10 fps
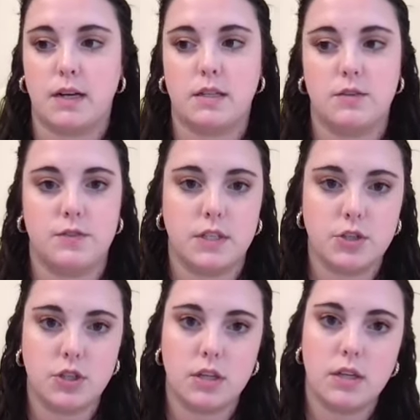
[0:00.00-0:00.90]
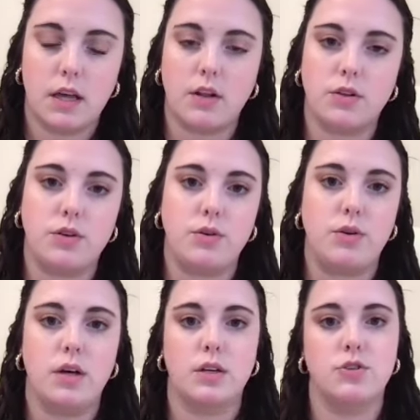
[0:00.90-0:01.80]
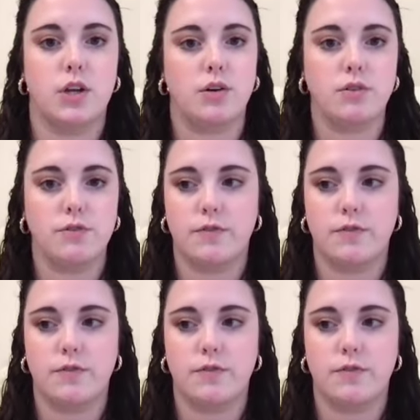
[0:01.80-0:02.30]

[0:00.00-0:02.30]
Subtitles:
to the physician include general